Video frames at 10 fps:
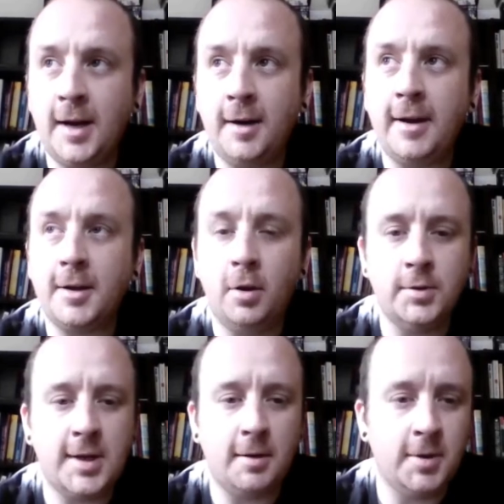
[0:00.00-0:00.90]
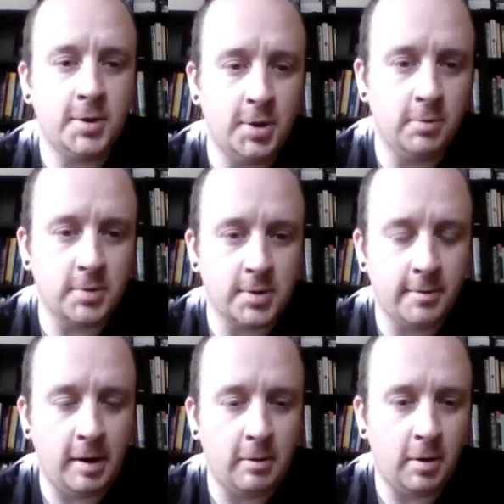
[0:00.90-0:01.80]
direct contact with the students
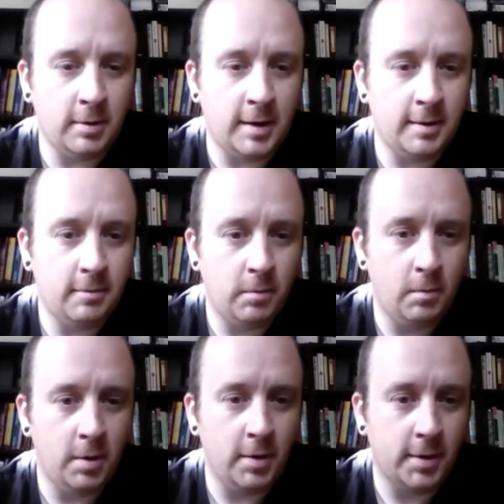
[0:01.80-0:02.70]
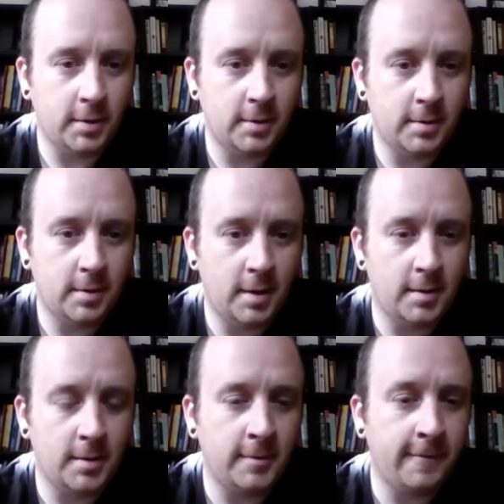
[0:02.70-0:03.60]
throughout all their work
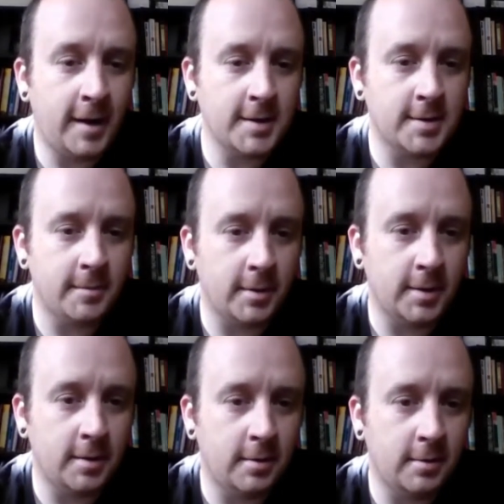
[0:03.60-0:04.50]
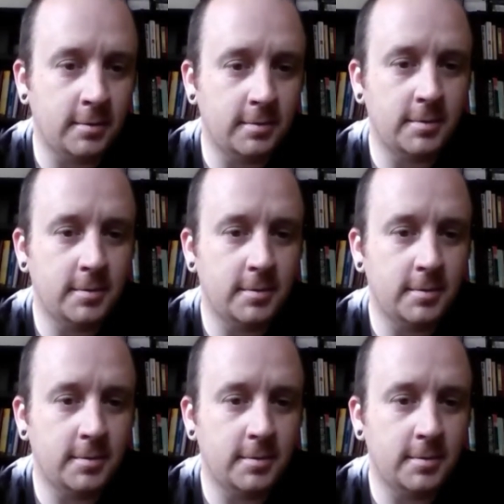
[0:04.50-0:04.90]
and advise them on it? Or